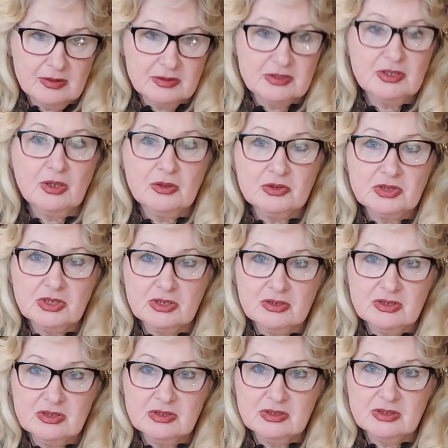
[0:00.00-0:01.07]

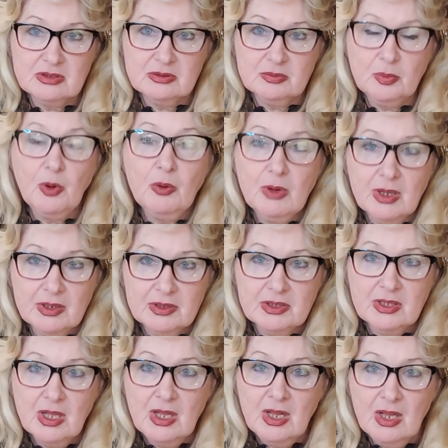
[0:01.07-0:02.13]
soldiers,
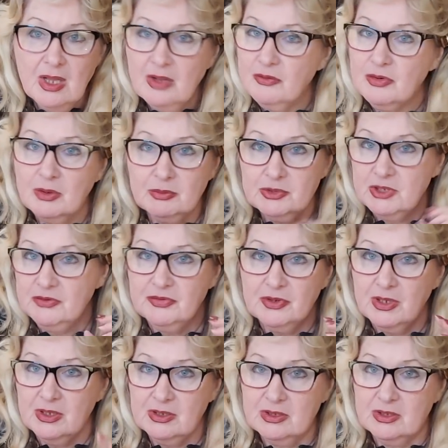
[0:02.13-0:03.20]
Poland, from
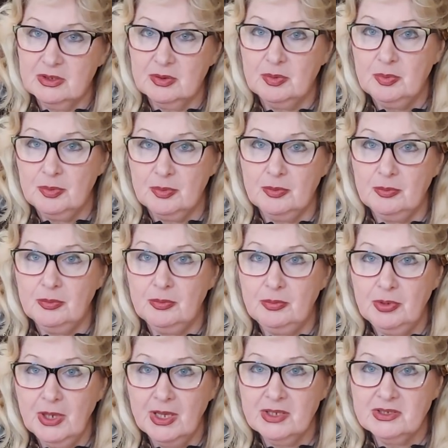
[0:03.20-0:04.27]
different
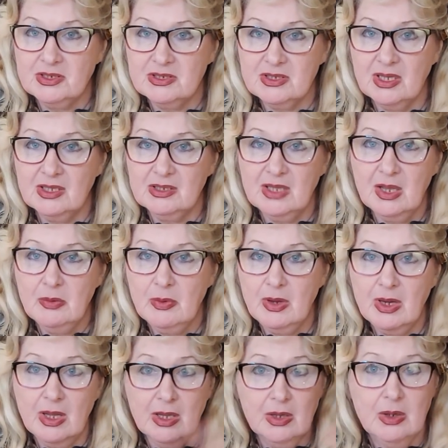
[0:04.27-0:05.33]
places, and they
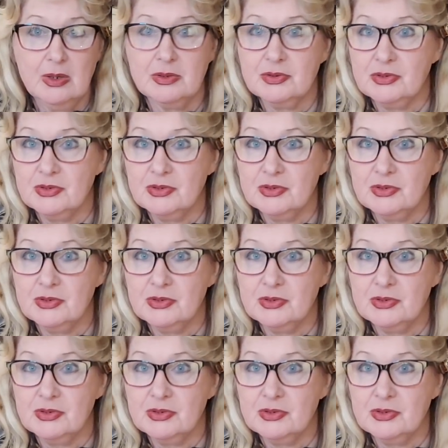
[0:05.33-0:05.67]
were like,